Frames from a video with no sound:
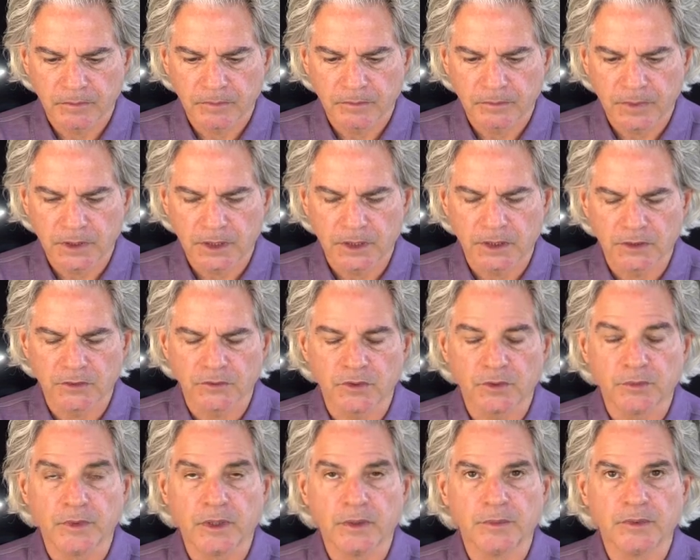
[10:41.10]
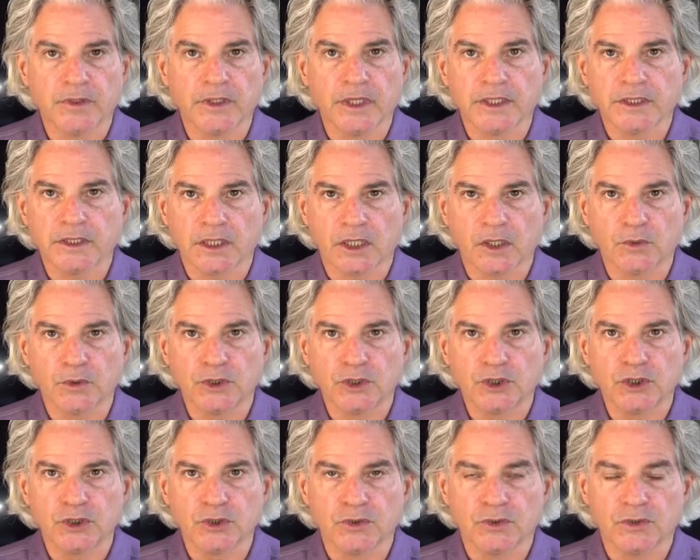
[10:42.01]
Because remember, that's how we
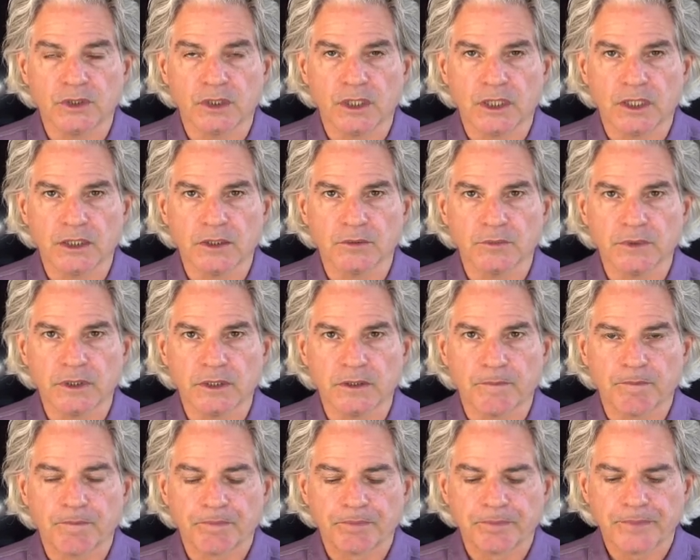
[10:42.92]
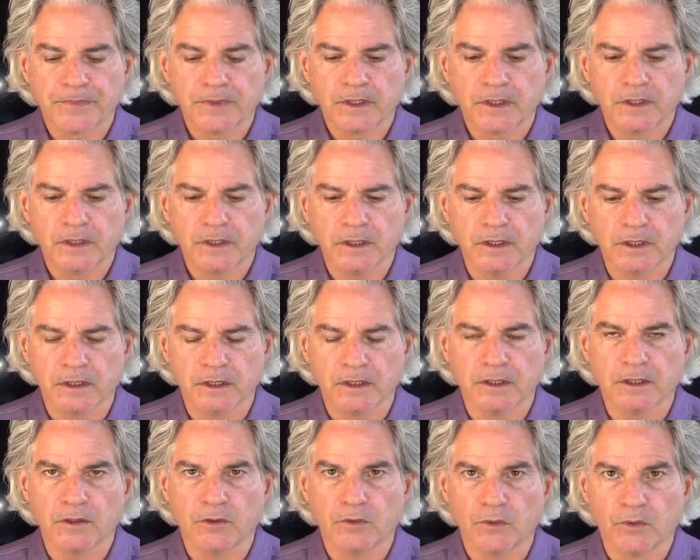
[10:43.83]
choose an element in
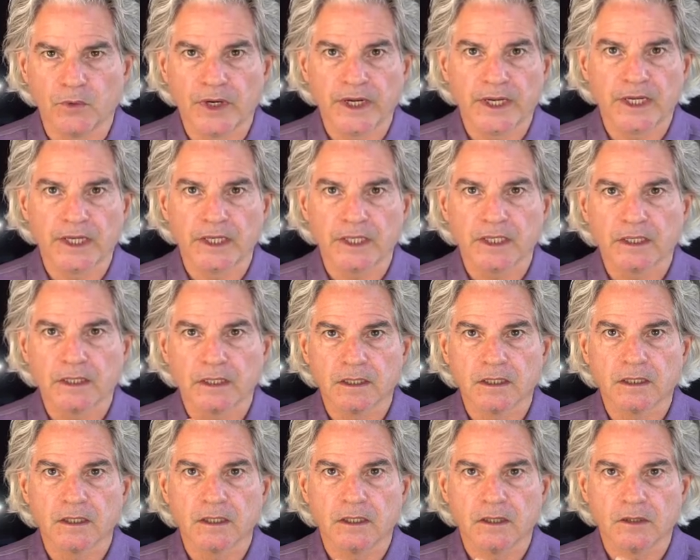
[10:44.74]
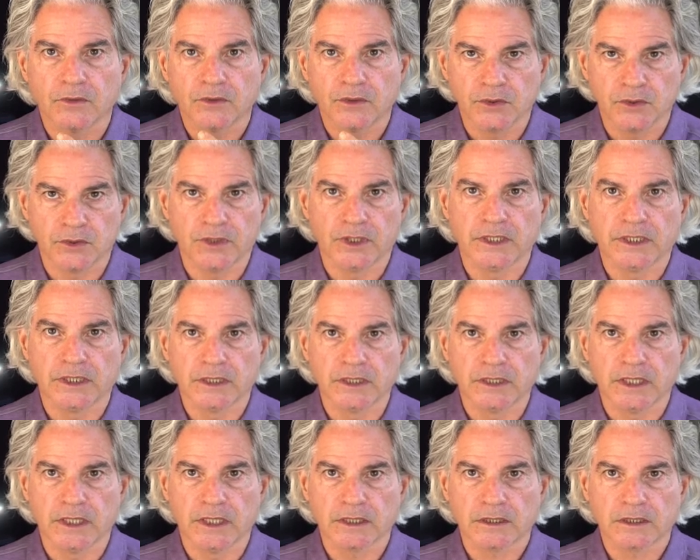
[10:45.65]
an array, through the
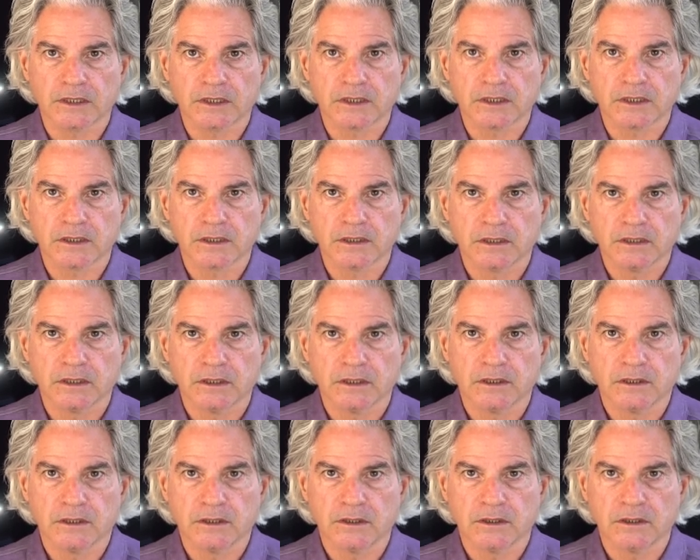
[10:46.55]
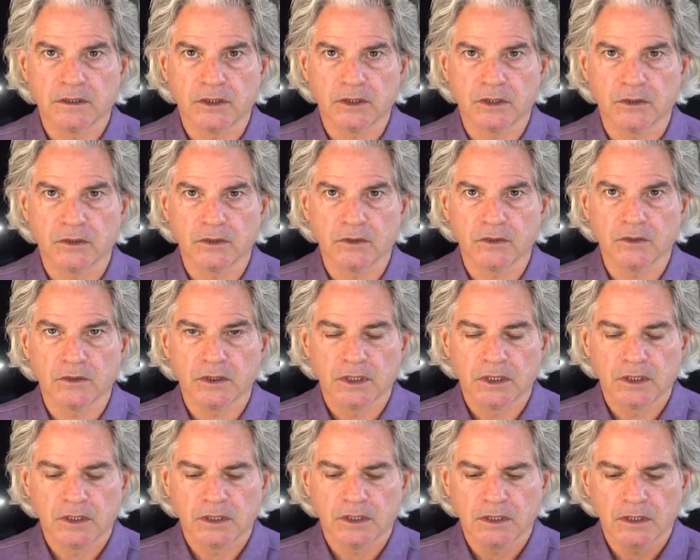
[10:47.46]
index. So
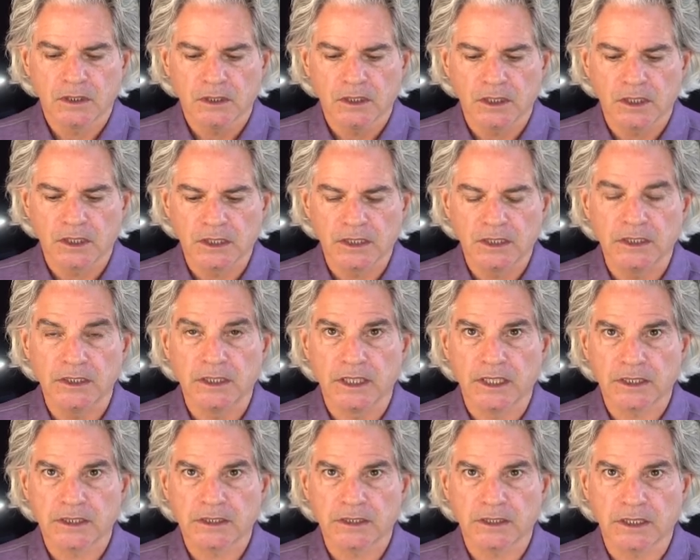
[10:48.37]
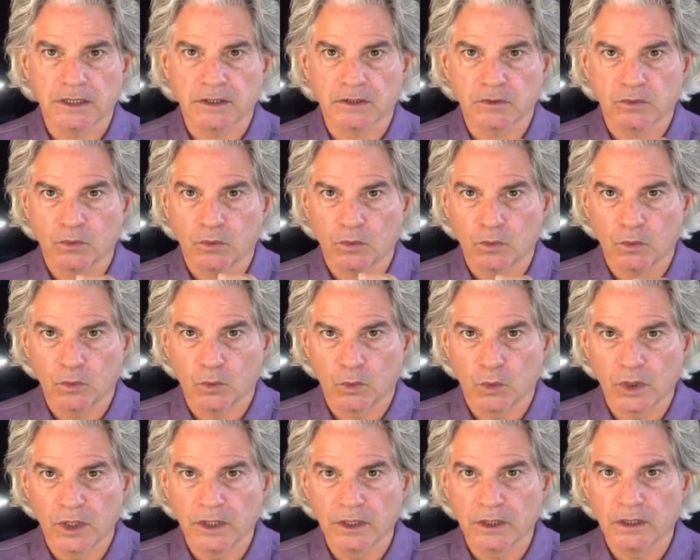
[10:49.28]
an index that's
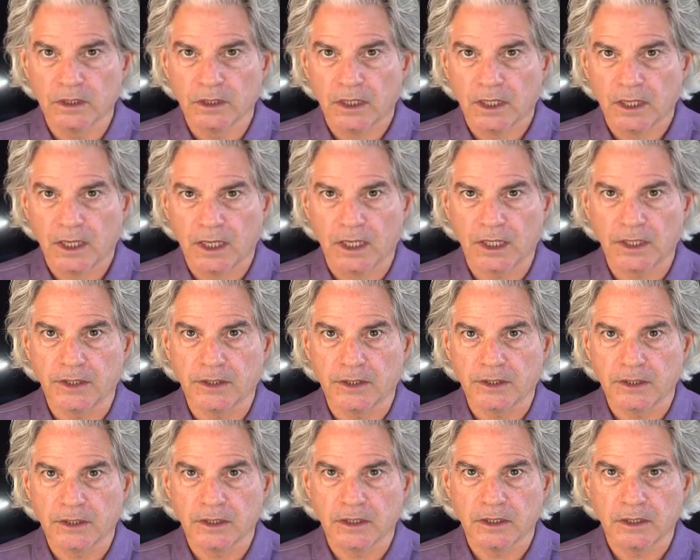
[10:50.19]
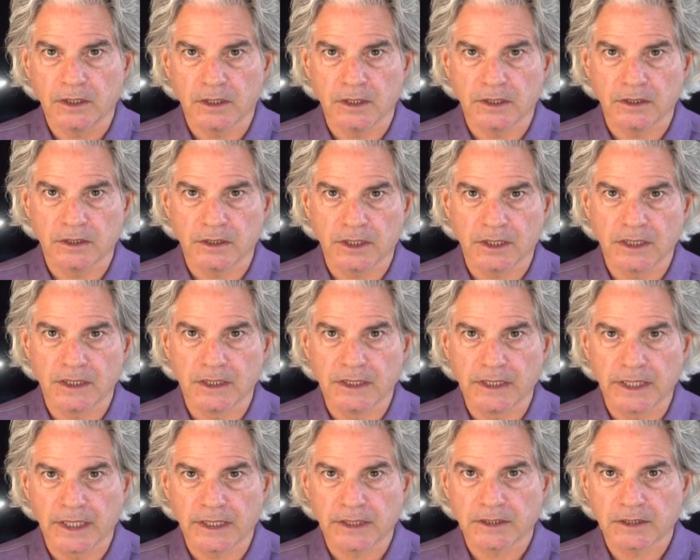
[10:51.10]
one higher is the
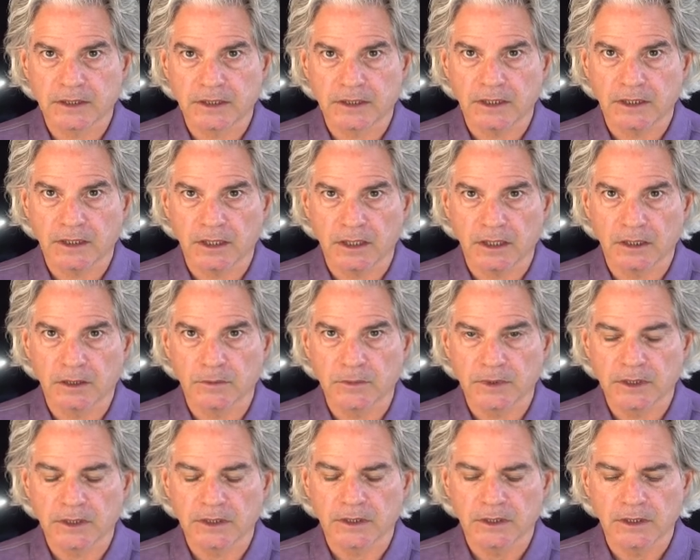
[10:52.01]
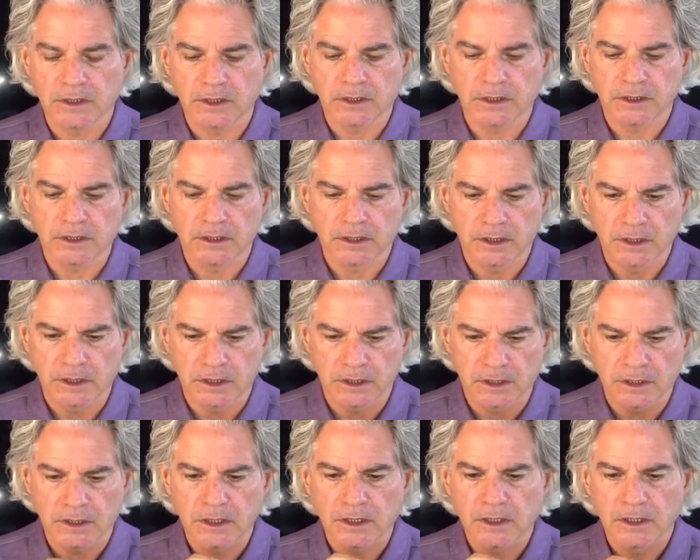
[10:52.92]
next element in
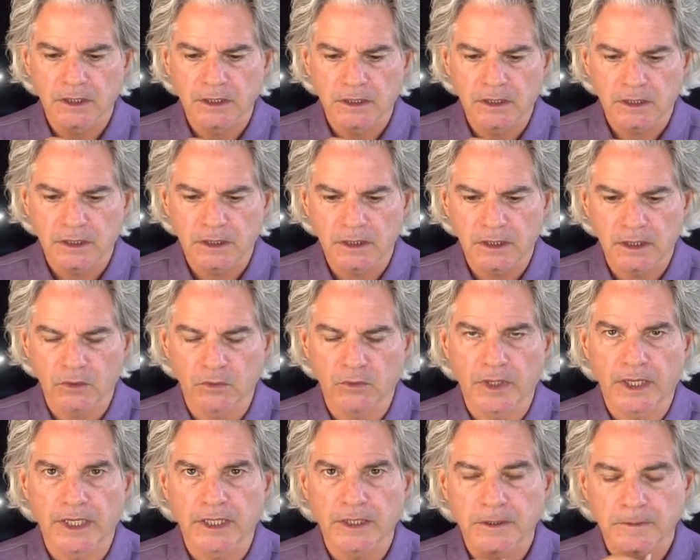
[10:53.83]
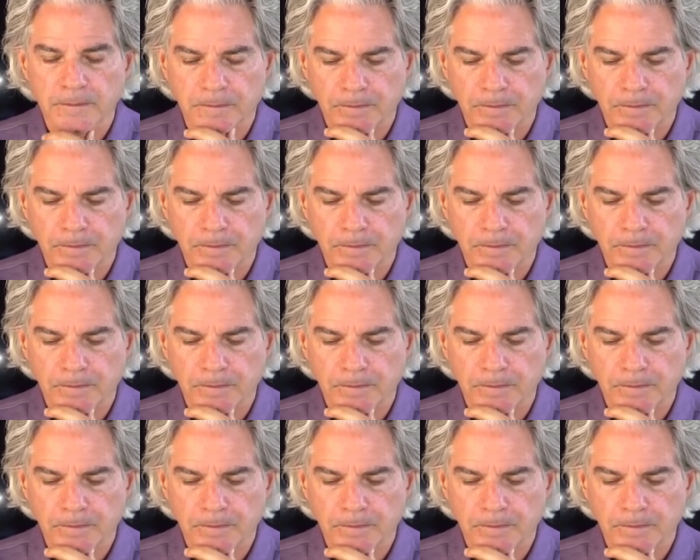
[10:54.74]
the array.